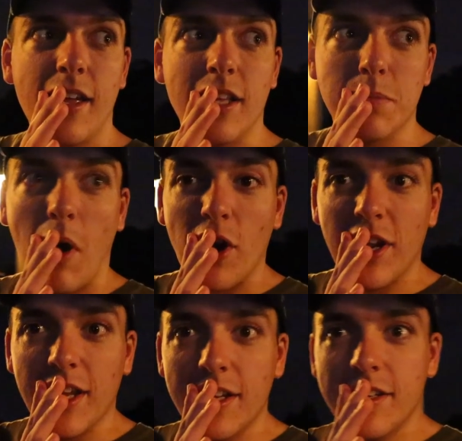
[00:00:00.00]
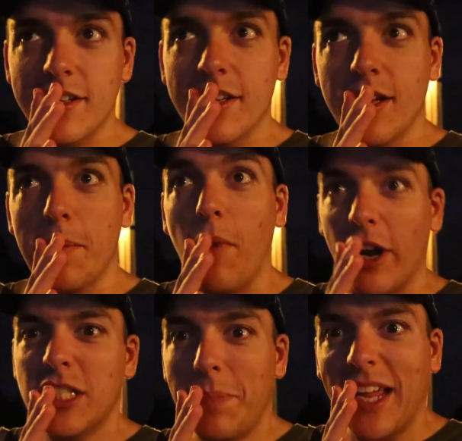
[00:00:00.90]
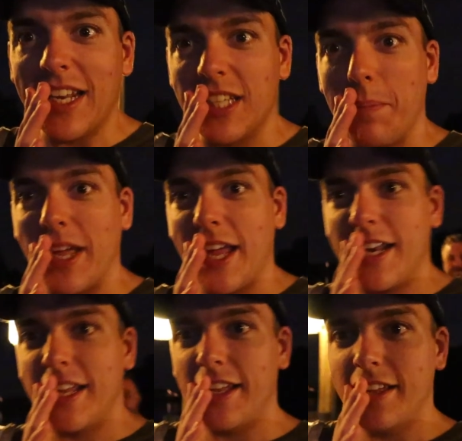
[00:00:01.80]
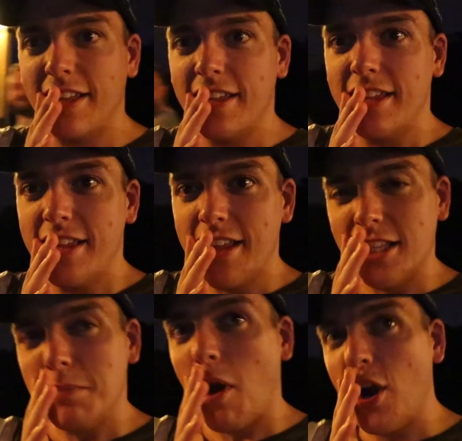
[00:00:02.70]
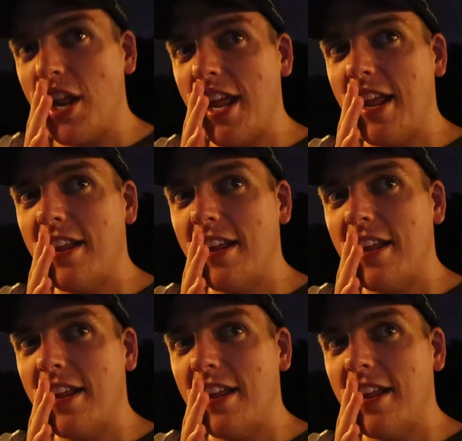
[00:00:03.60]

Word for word: It's Marty. Marty's picking us up again. It's Marty.